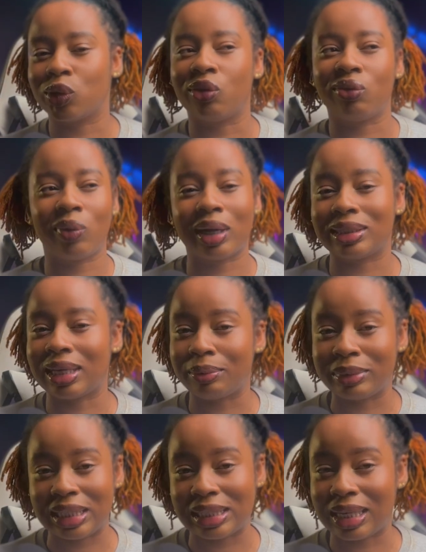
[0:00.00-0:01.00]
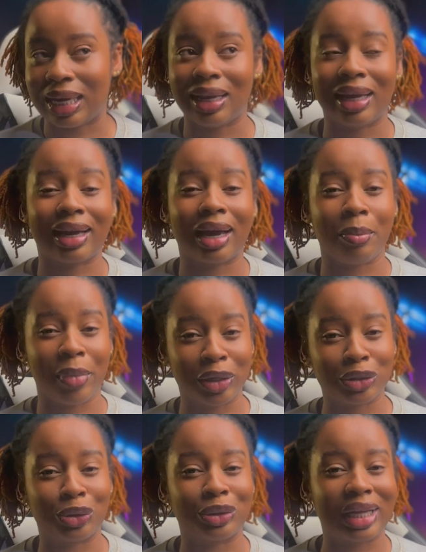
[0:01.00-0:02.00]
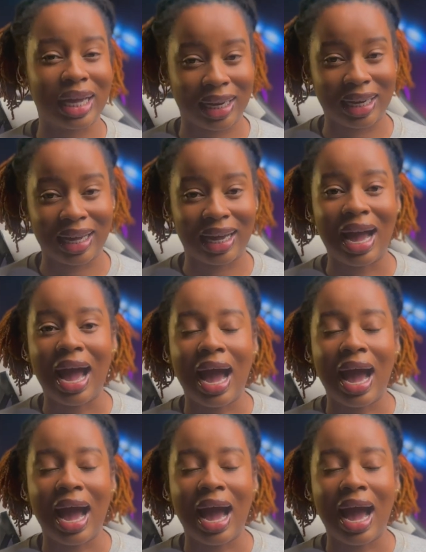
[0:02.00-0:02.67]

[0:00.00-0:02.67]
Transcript: of WhatsApp data, like I mentioned earlier,